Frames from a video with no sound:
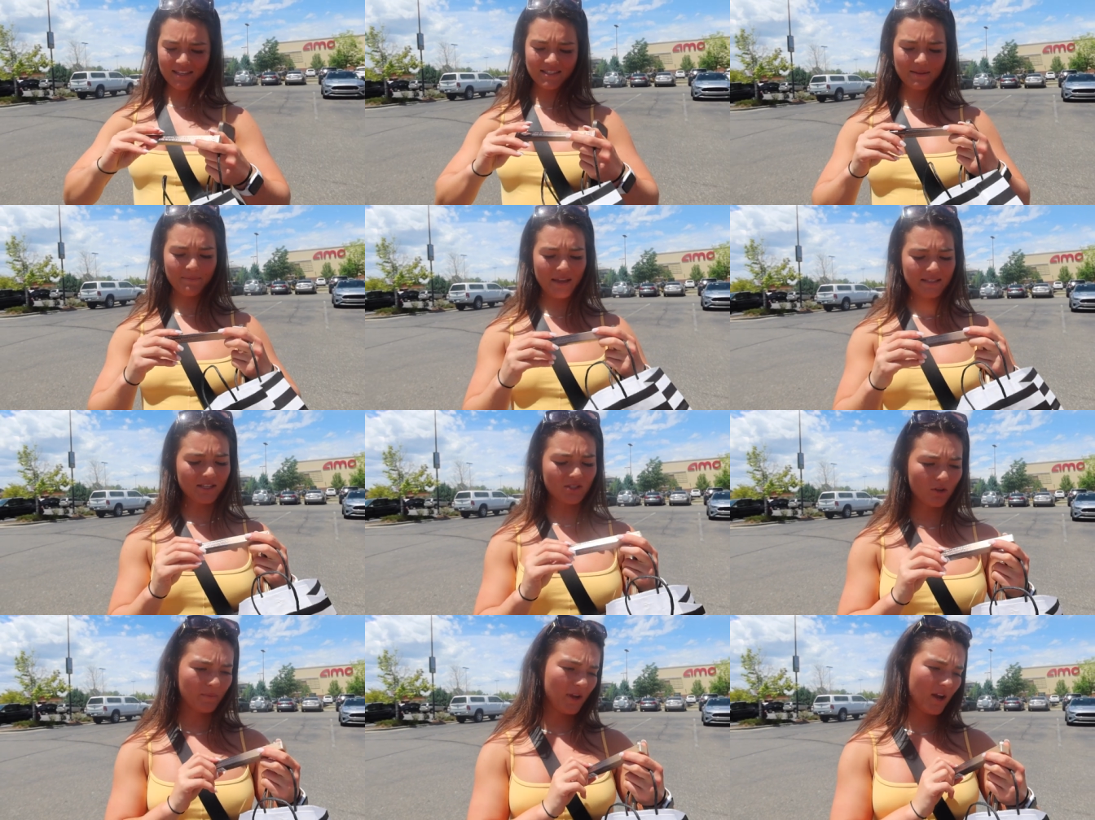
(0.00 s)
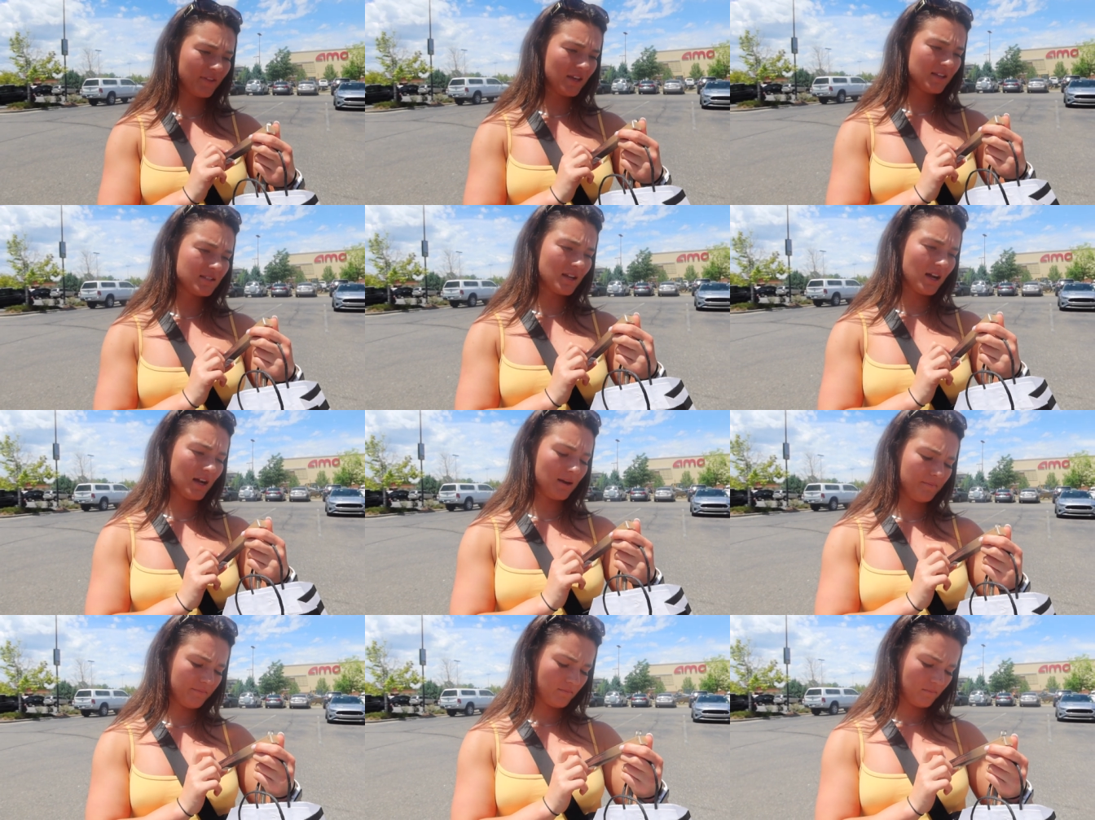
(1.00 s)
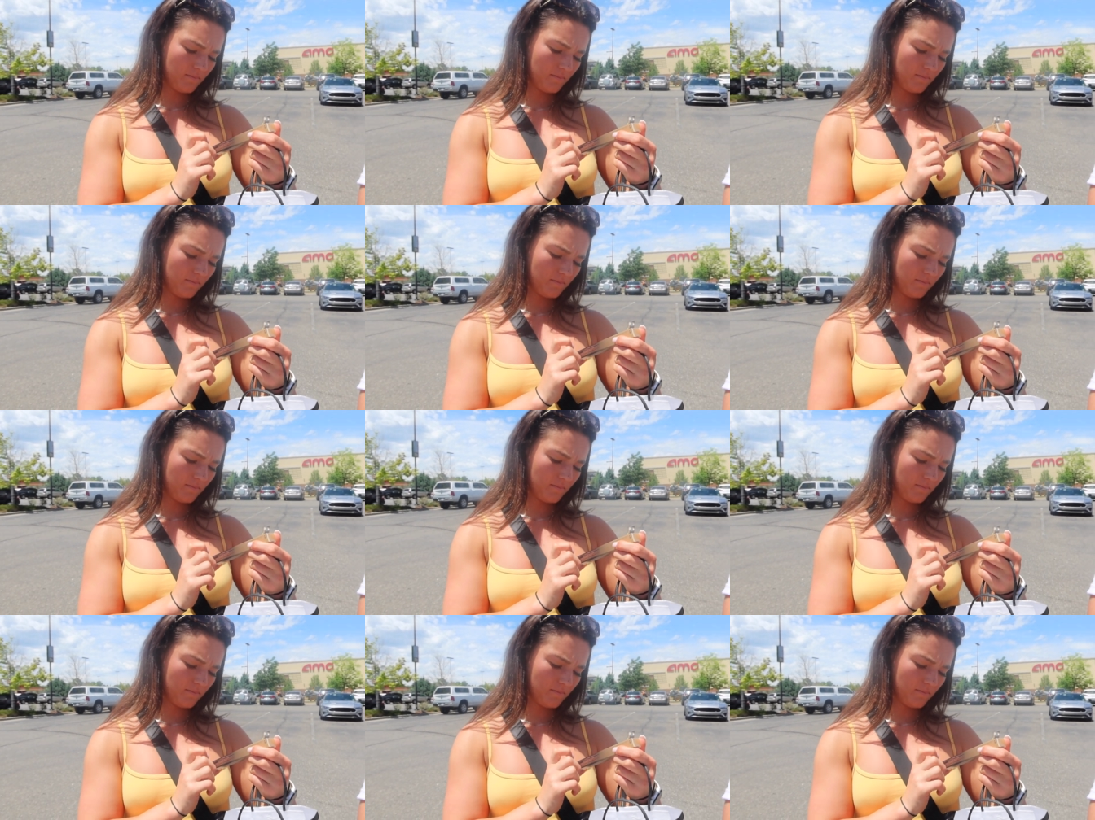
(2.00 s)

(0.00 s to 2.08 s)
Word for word: this, Mesa sold me on this, um,